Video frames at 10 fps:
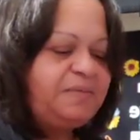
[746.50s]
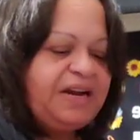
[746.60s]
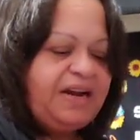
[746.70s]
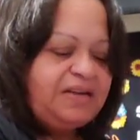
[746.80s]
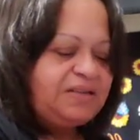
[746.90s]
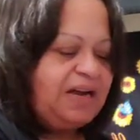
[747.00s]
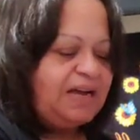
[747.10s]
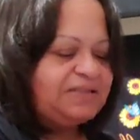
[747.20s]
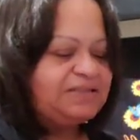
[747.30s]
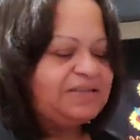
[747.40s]
somebody has a
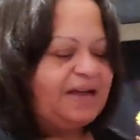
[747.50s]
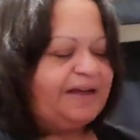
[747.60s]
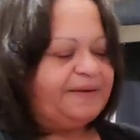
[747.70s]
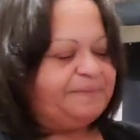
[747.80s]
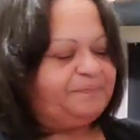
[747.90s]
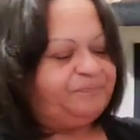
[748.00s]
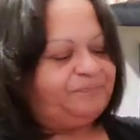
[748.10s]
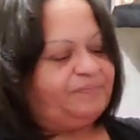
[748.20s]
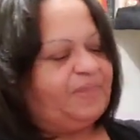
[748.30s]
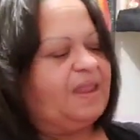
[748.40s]
lot to say.
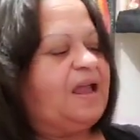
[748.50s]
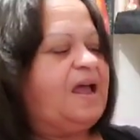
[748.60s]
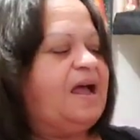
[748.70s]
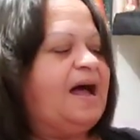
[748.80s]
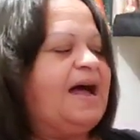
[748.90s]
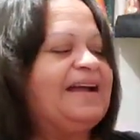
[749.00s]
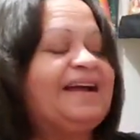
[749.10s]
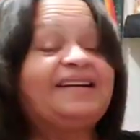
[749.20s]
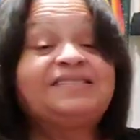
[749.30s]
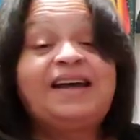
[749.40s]
I
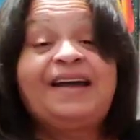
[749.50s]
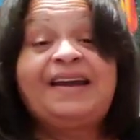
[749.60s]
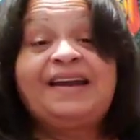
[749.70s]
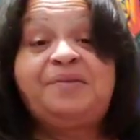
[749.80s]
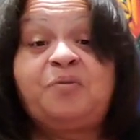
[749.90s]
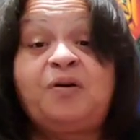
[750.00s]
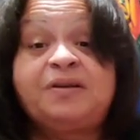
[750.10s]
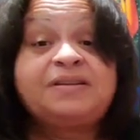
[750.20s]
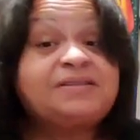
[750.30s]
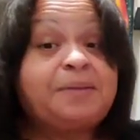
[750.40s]
can't take it anymore.
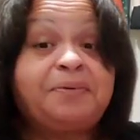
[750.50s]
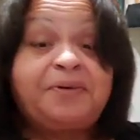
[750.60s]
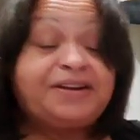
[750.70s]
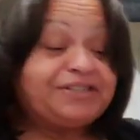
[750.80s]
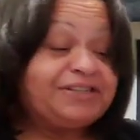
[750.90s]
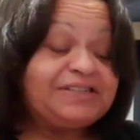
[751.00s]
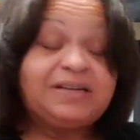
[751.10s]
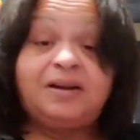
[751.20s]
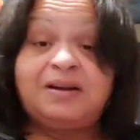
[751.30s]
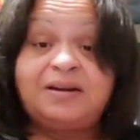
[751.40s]
This separation is
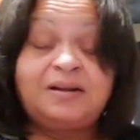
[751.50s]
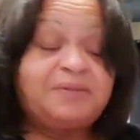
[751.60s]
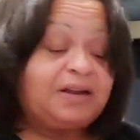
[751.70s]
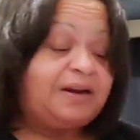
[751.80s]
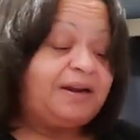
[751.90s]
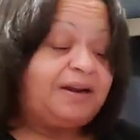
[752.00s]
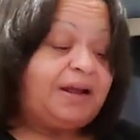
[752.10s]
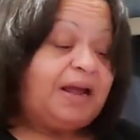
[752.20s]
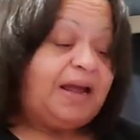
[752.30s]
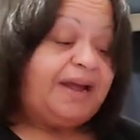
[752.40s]
killing them, honey.
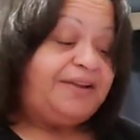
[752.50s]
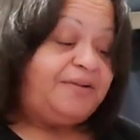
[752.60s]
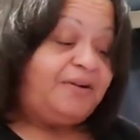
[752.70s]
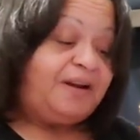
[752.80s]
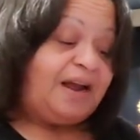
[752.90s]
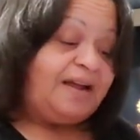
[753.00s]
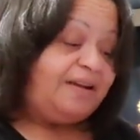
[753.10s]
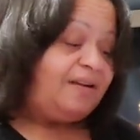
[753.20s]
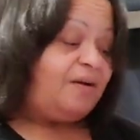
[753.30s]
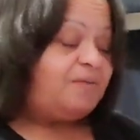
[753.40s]
And you're
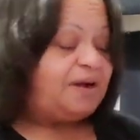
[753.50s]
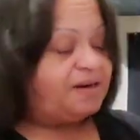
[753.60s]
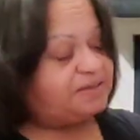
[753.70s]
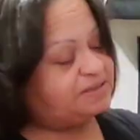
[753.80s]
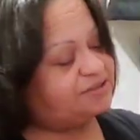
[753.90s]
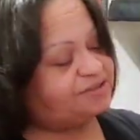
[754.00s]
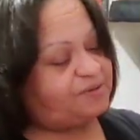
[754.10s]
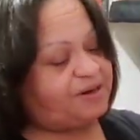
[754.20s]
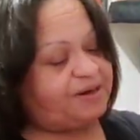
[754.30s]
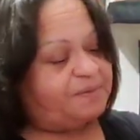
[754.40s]
like, you know what? Is this
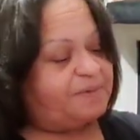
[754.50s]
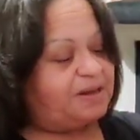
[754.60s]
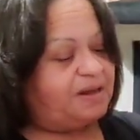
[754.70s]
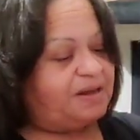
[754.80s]
you or him?